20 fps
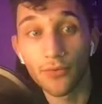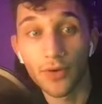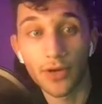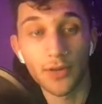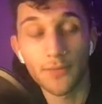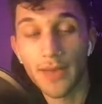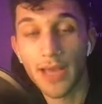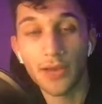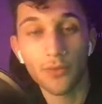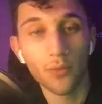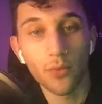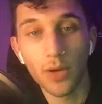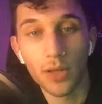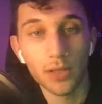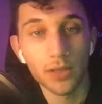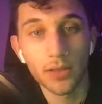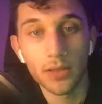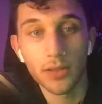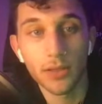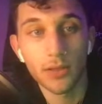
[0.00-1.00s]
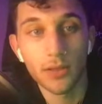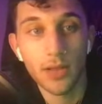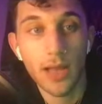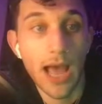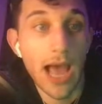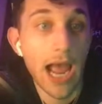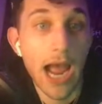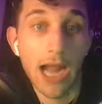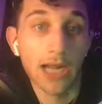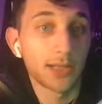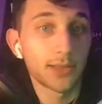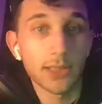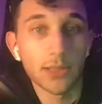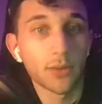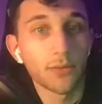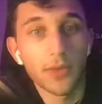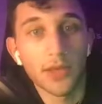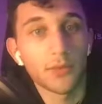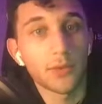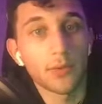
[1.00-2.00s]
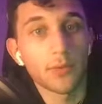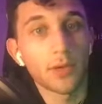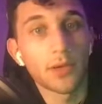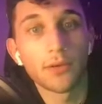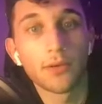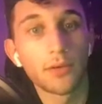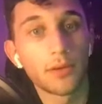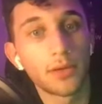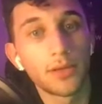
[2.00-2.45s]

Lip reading: running back one. I honestly don't think we will.